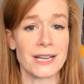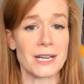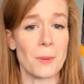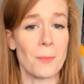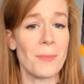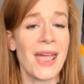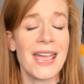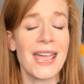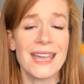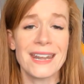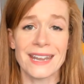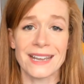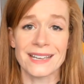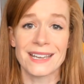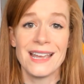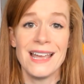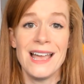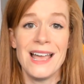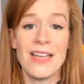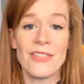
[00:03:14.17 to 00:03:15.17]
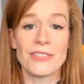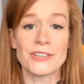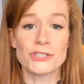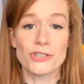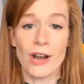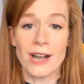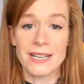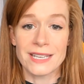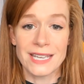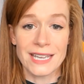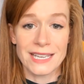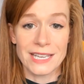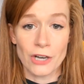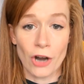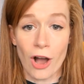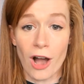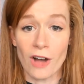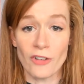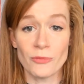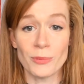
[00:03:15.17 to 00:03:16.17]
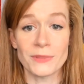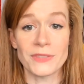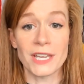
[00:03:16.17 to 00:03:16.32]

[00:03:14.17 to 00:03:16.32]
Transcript: In a panic, they try to kick it off,